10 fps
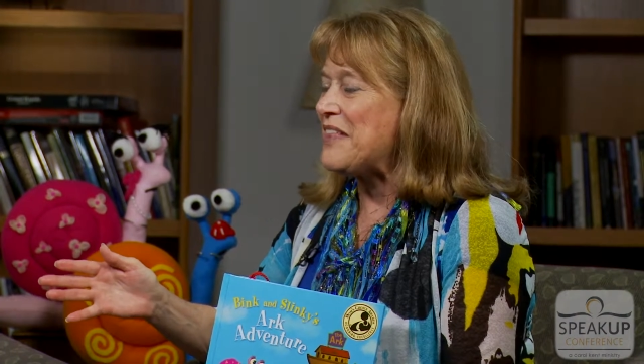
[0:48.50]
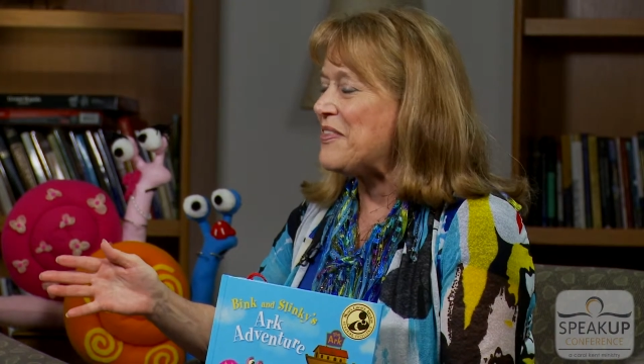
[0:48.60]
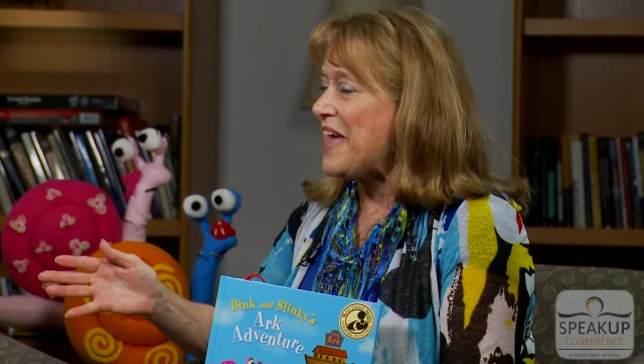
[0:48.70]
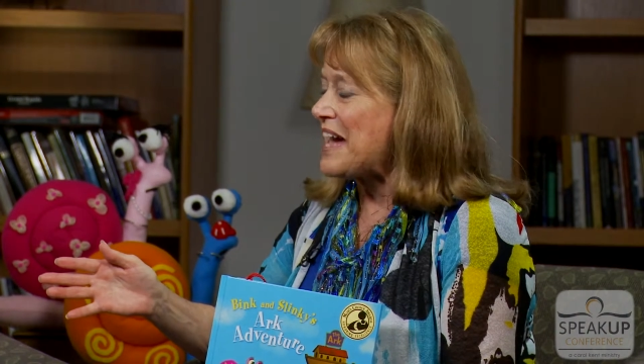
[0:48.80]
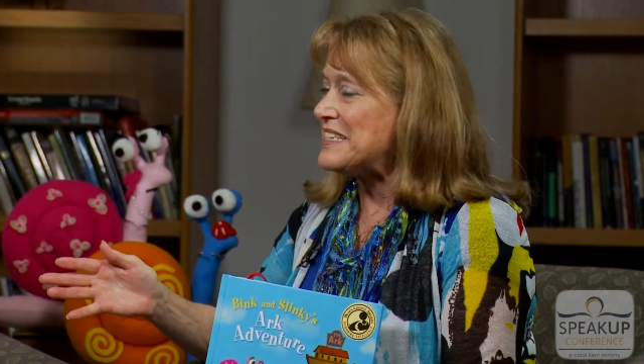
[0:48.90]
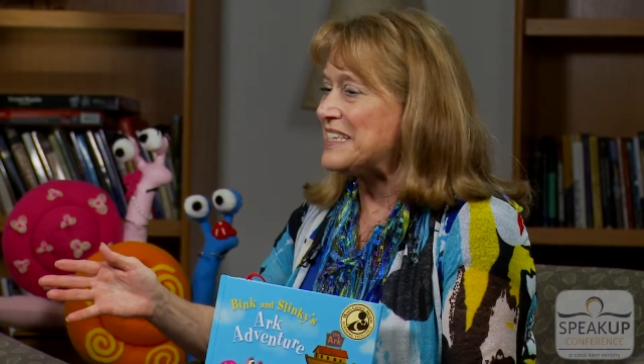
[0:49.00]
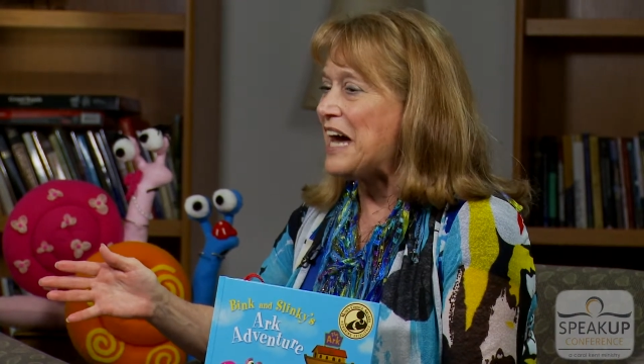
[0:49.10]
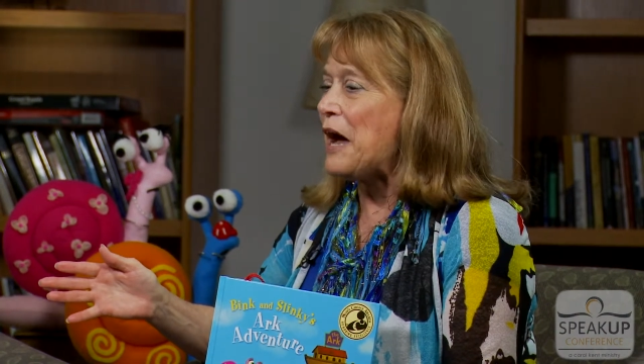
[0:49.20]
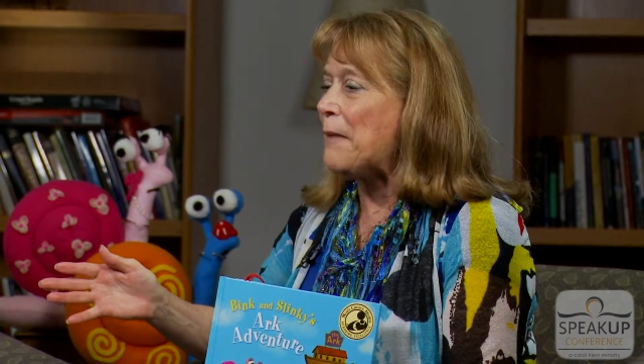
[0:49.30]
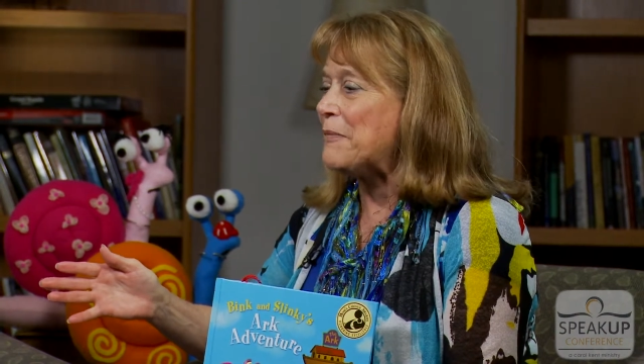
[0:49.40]
that
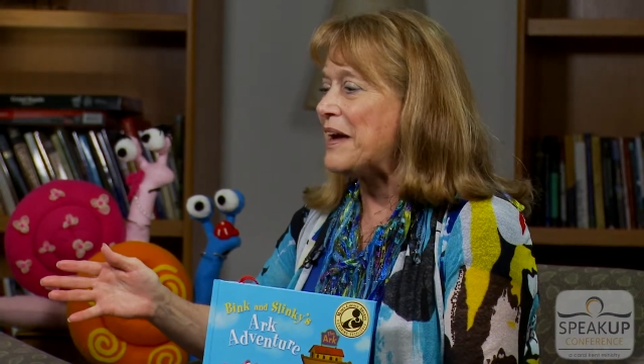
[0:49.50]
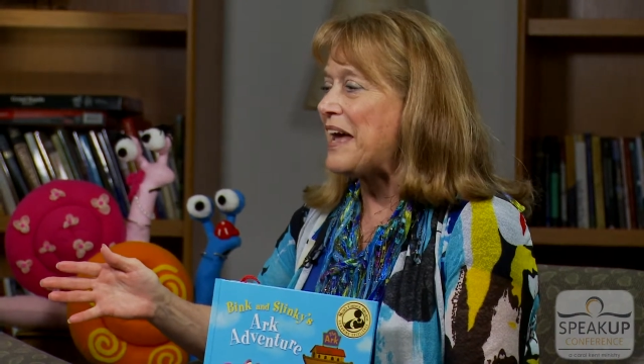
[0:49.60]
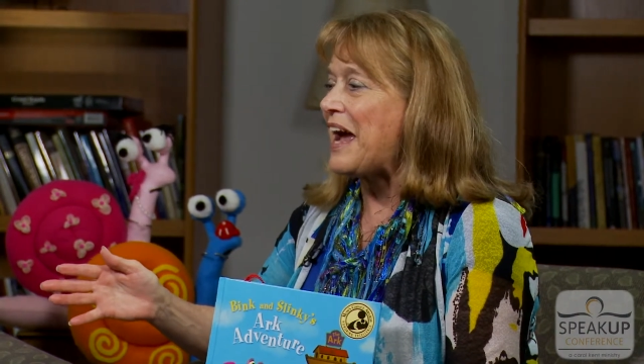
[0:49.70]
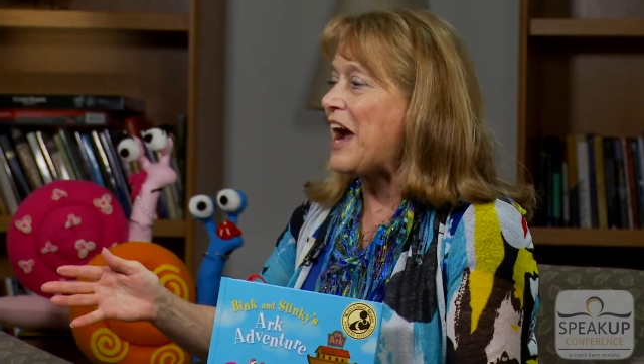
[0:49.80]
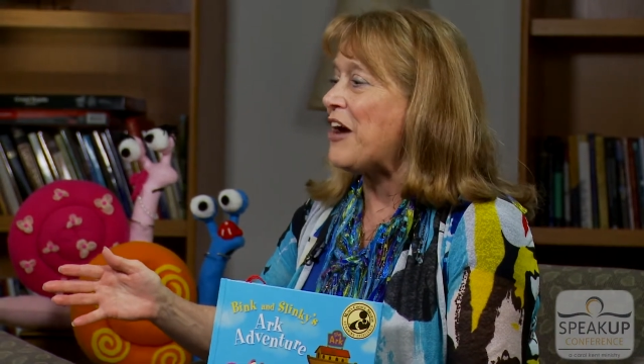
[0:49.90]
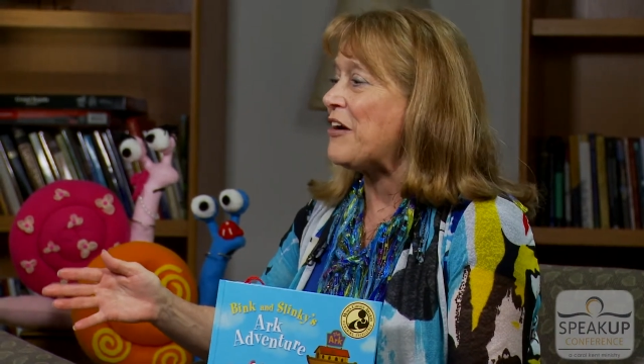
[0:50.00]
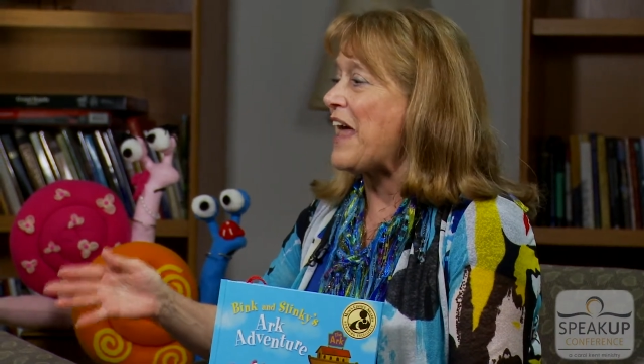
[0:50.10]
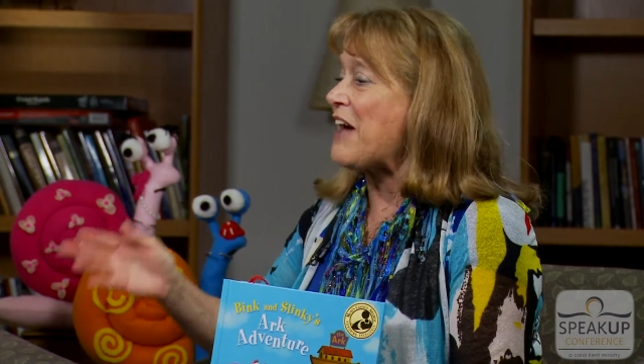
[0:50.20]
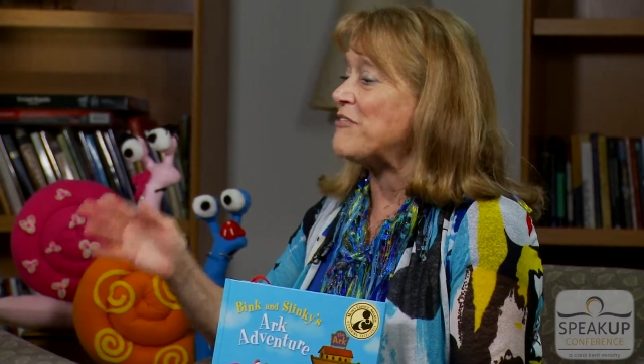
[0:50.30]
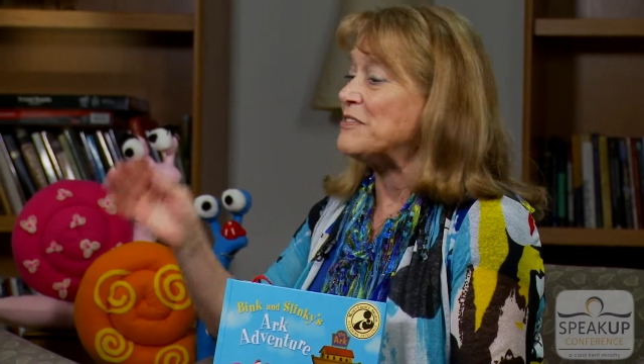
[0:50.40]

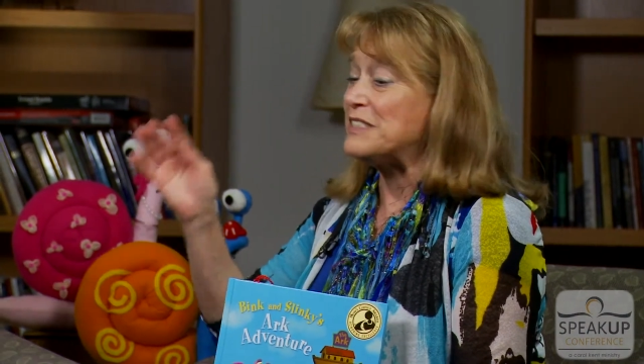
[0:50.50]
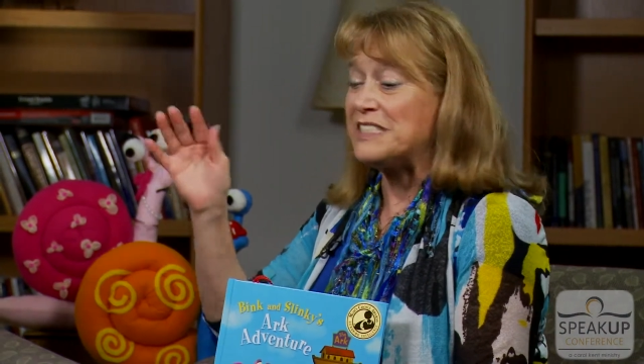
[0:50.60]
have